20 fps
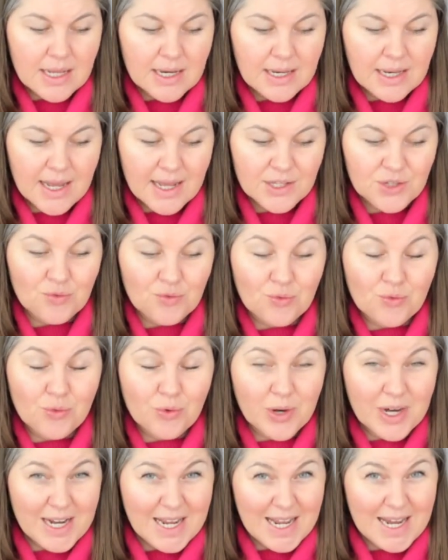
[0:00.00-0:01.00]
let's
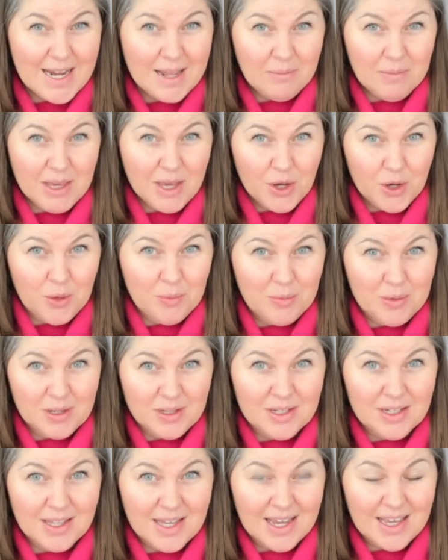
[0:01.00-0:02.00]
really be
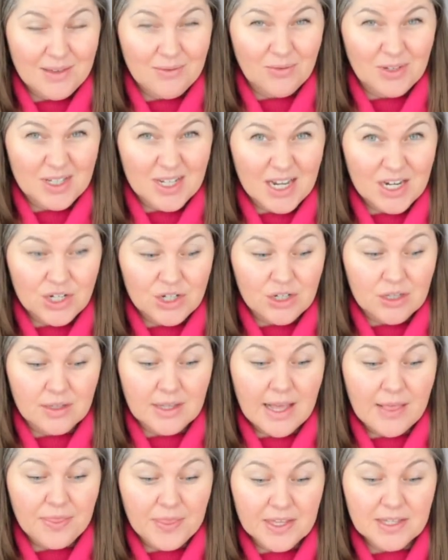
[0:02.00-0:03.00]
open to that invitation,
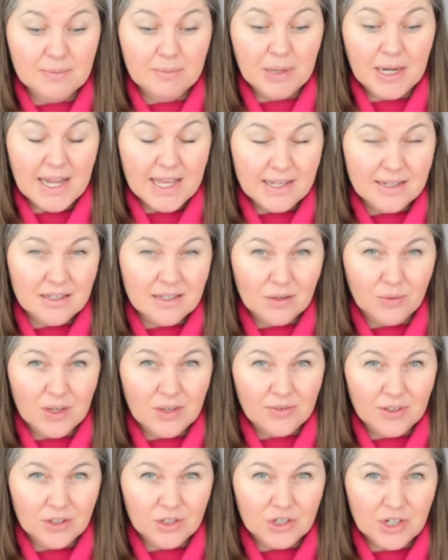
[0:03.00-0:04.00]
that this place that we
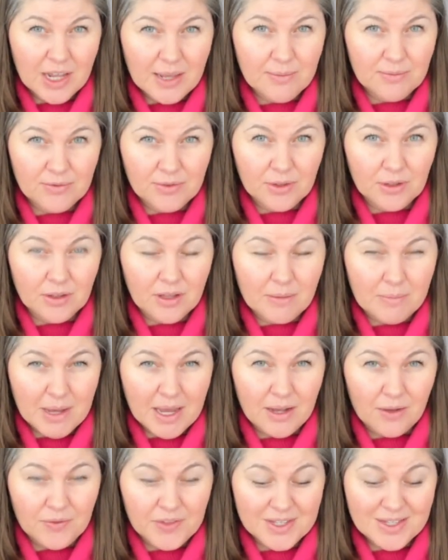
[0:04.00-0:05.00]
feel shameful
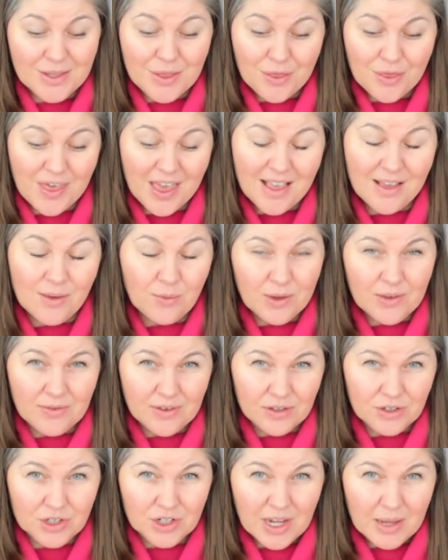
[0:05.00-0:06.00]
about, this thing we
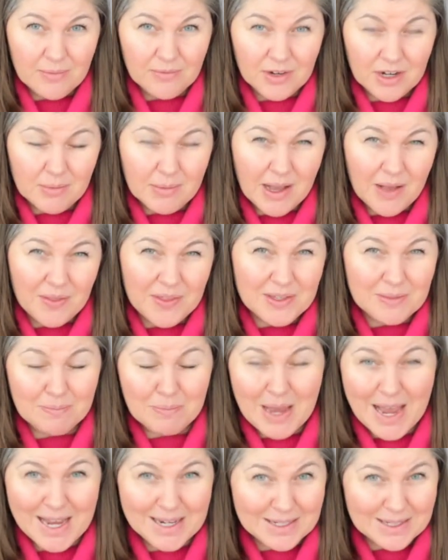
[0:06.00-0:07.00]
feel shameful about, this
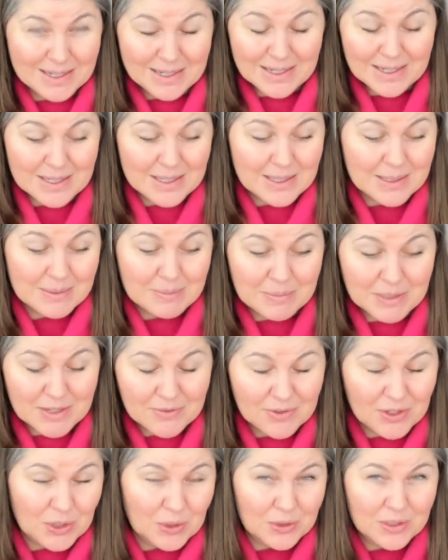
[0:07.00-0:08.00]
pattern, this
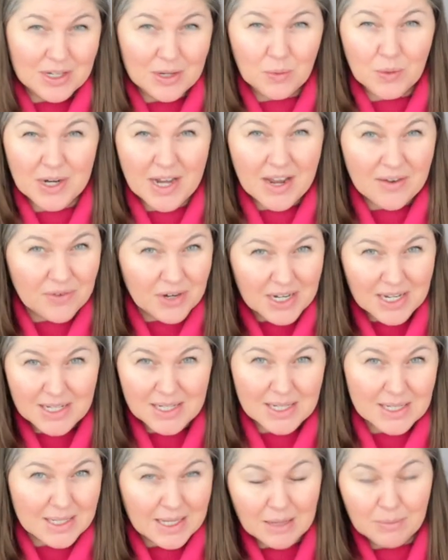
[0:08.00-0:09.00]
difficulty, whatever it is
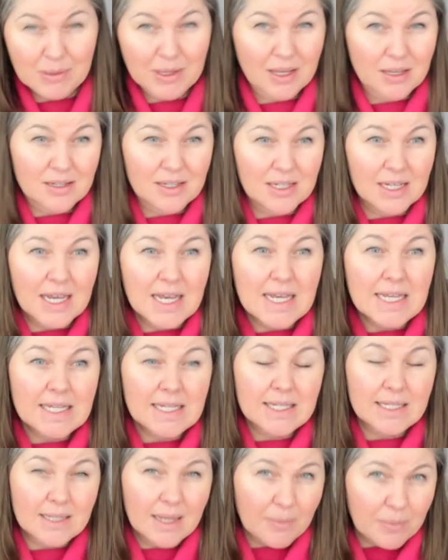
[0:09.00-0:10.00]
that's keeping us
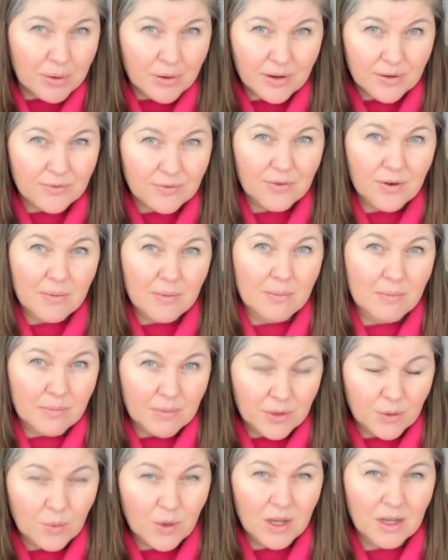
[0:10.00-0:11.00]
separate from
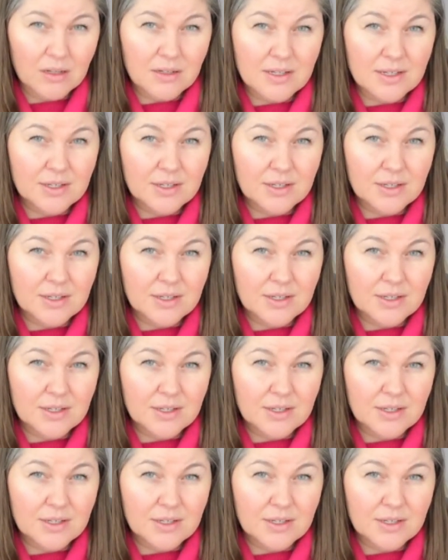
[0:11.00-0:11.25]
the world,